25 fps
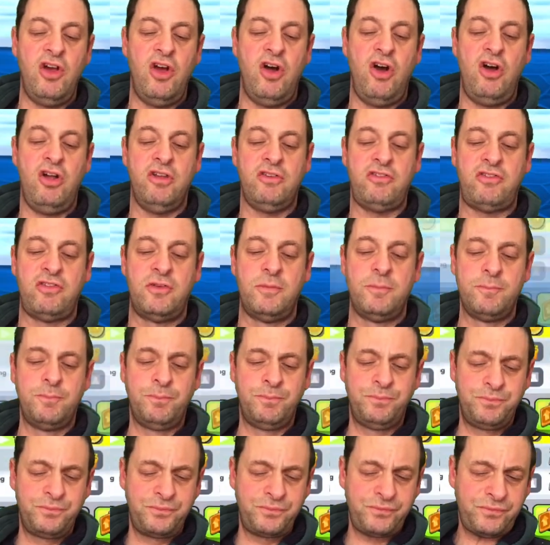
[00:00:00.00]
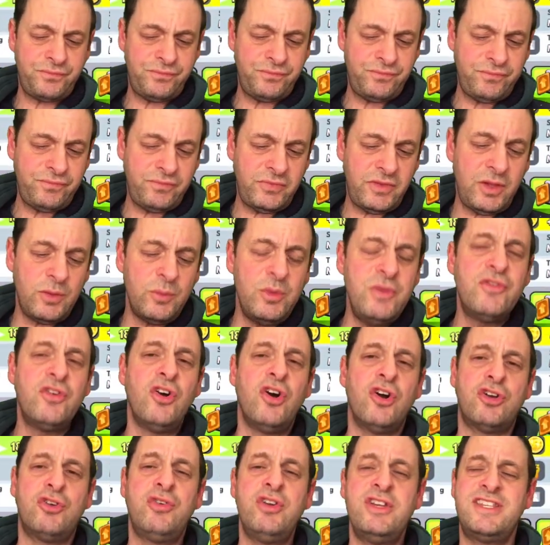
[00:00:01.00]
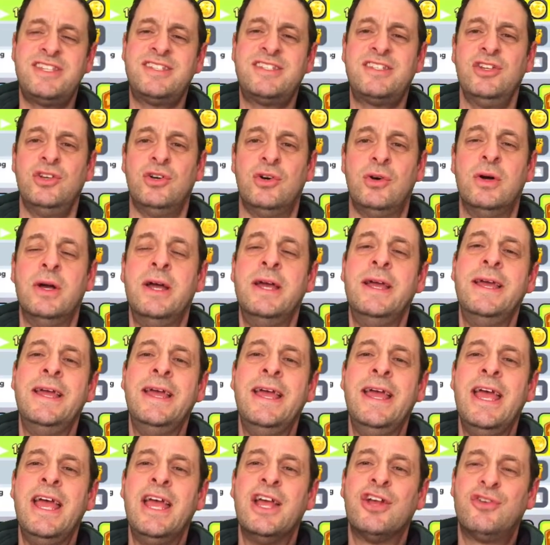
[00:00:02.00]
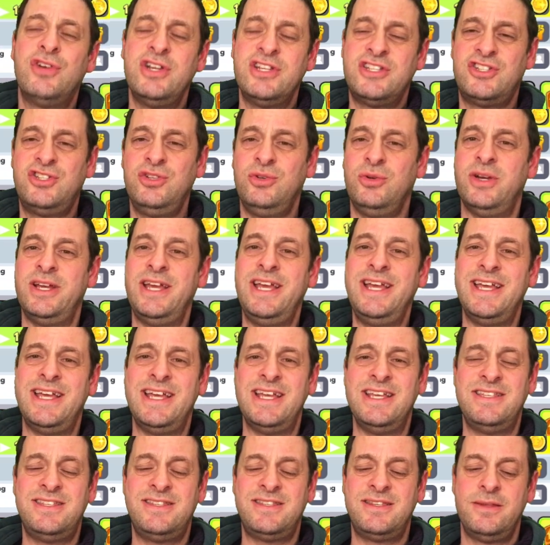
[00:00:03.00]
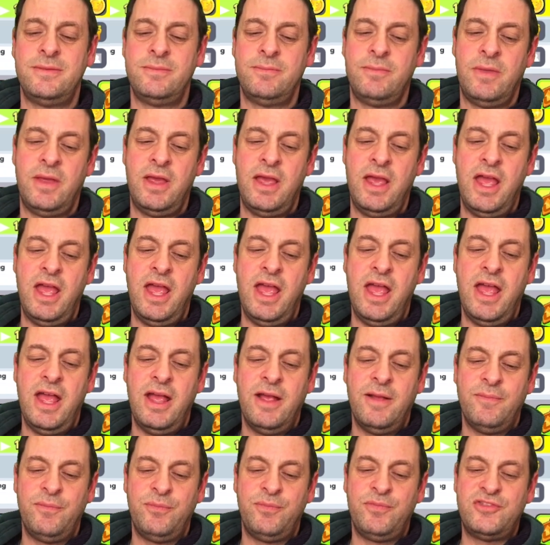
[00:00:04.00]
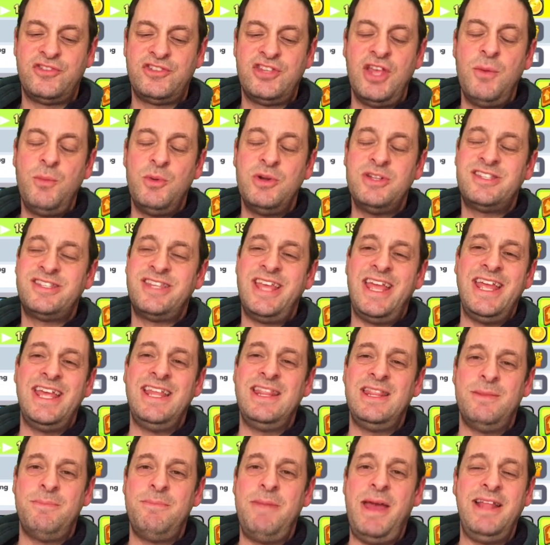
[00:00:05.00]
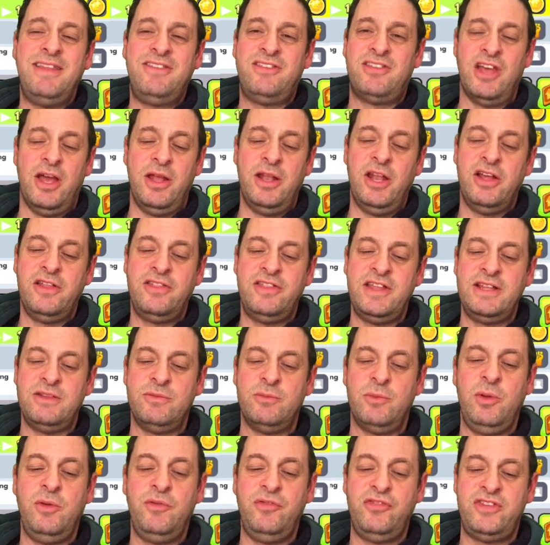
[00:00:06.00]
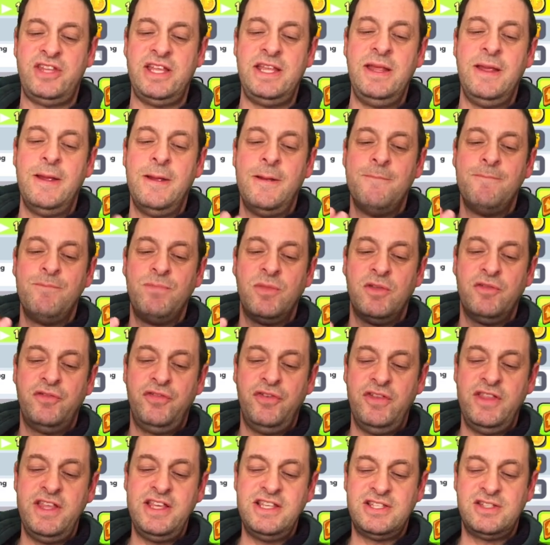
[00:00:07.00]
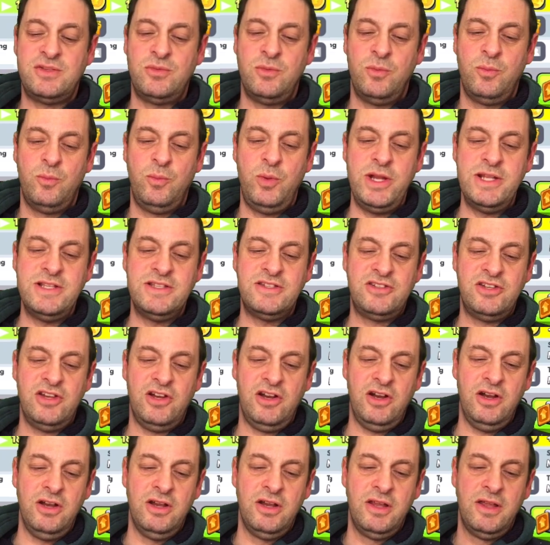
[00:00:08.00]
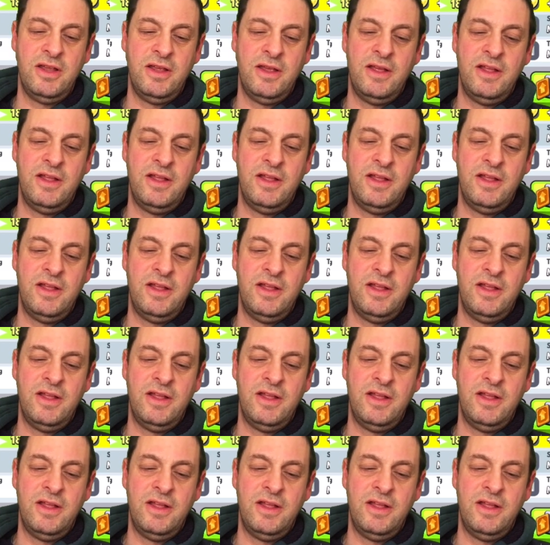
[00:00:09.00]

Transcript: got we've got Crystal. Crystal is some would say in the meta, and I think obviously for this winter